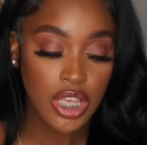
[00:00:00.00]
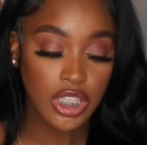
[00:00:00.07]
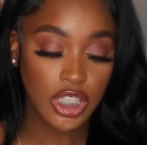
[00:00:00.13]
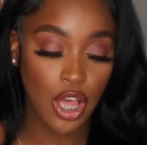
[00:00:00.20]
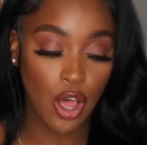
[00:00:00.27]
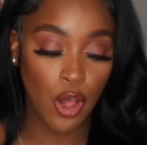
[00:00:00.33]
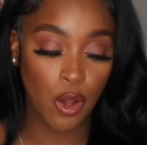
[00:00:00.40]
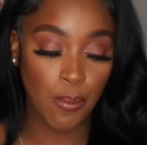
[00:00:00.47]

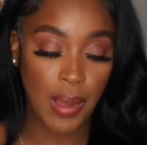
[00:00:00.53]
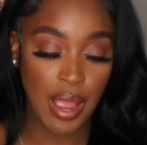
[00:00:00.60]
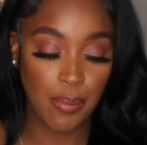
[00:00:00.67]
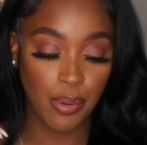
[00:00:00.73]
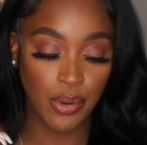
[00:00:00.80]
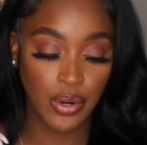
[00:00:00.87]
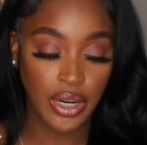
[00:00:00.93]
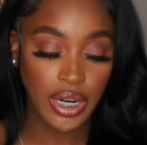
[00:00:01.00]
So my
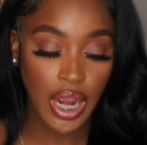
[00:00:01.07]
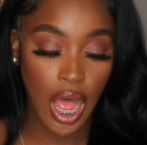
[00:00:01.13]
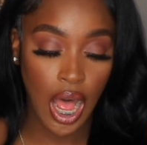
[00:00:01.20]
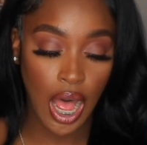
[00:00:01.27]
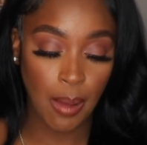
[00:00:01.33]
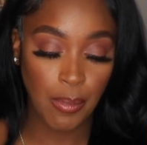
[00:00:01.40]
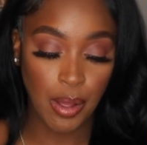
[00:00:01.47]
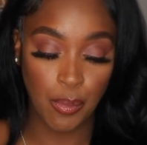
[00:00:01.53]

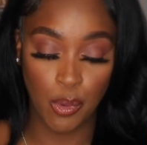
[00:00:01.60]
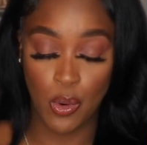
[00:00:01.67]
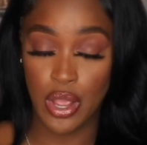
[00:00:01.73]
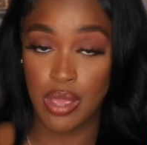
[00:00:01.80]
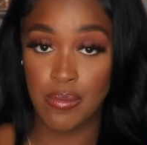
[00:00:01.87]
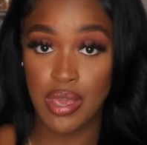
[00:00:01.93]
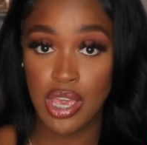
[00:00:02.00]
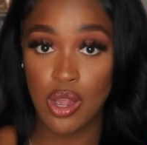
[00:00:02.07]
pre-op
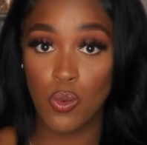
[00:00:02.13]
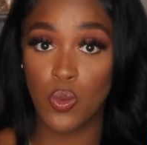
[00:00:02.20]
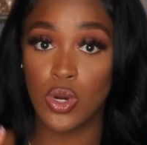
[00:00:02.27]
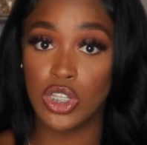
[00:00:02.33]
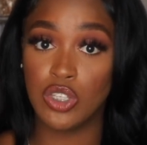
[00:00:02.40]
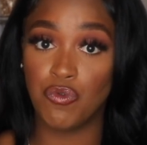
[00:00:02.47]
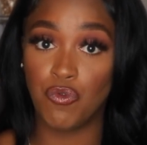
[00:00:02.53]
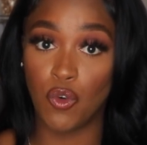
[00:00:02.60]
appointment
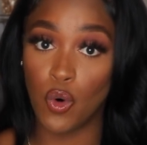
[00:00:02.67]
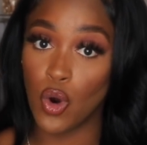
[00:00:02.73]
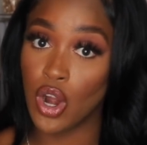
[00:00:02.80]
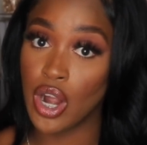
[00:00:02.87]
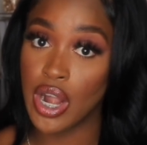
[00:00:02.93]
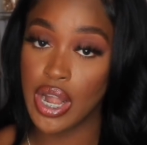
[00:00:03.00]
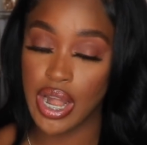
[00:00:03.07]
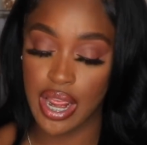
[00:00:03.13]
was
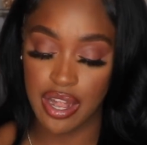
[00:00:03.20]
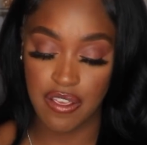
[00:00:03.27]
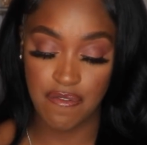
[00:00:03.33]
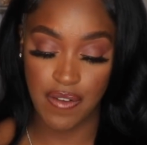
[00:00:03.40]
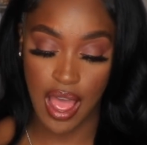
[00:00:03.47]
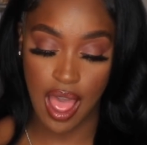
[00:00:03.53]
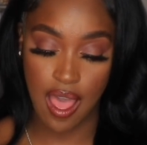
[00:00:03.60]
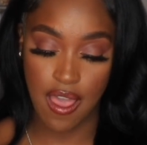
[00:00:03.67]

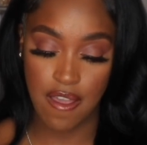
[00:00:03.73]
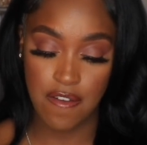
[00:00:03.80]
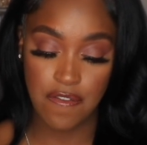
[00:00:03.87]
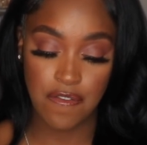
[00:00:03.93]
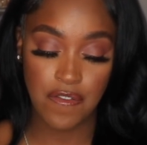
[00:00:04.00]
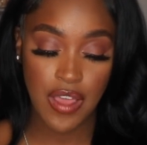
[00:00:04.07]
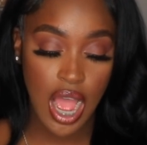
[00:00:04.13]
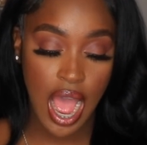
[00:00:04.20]
$495.
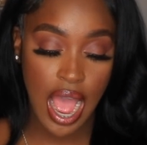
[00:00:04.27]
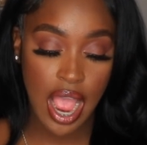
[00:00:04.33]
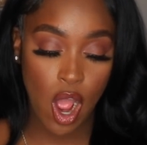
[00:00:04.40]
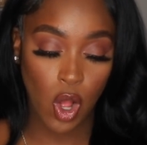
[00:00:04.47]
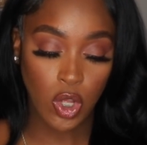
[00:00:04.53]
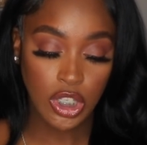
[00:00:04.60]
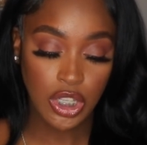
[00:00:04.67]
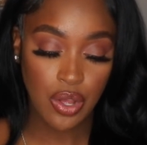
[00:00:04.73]
I
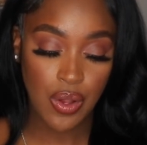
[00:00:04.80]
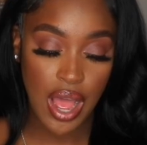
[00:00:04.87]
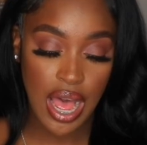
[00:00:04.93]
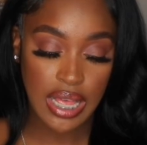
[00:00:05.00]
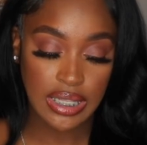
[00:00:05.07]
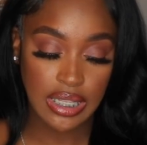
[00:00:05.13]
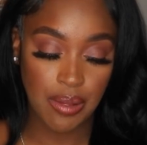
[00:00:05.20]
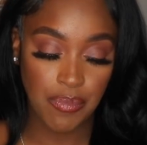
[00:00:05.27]
also
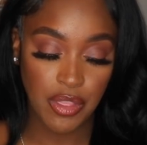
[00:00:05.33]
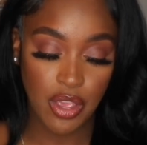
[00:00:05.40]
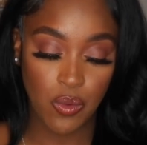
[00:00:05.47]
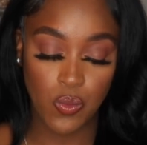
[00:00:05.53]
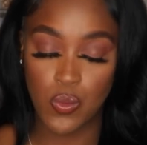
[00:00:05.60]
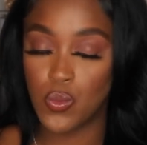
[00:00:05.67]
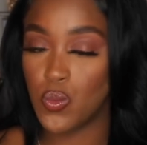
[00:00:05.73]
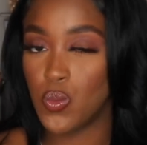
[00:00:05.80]
got
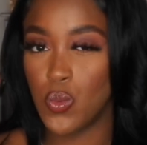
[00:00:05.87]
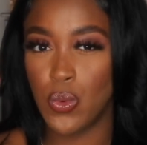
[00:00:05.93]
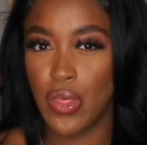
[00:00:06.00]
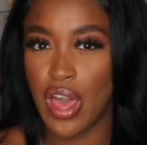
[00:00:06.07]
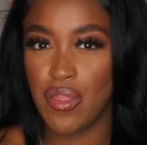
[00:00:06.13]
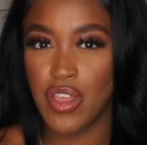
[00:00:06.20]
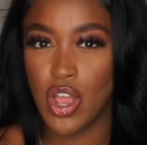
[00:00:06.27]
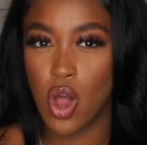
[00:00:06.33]
something
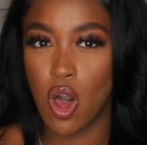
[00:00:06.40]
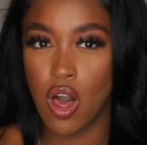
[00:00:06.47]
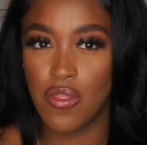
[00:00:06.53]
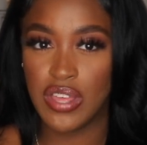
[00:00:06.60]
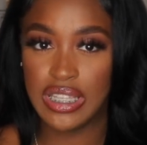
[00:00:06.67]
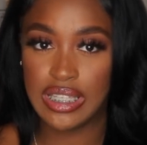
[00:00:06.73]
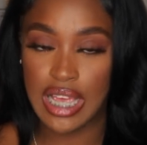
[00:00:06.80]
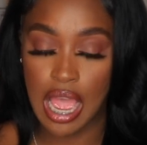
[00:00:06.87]
that they call
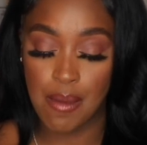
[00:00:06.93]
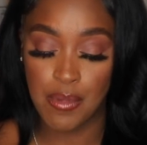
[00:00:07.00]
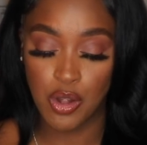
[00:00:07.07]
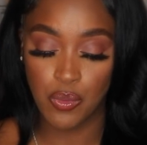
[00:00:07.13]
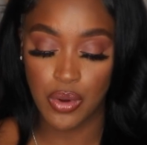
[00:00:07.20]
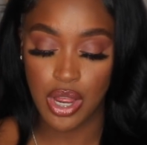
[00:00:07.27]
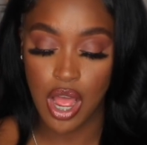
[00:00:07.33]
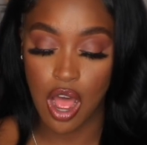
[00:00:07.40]
the
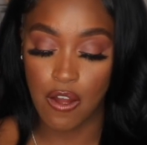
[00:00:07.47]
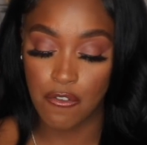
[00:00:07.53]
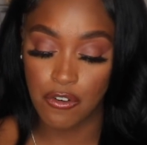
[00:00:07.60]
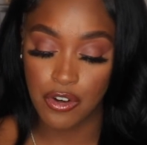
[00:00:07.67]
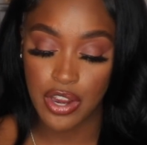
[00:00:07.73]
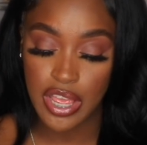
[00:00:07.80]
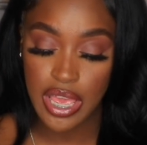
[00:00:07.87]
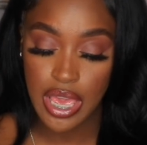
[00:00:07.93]
Diamond
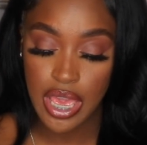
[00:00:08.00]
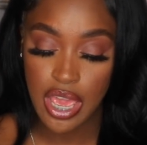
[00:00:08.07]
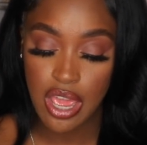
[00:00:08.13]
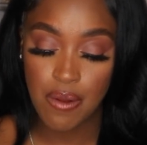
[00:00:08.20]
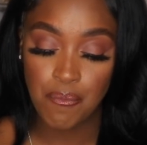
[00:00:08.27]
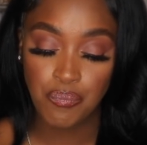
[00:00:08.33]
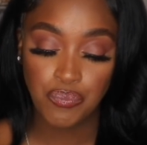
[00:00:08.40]
Recovery Kit,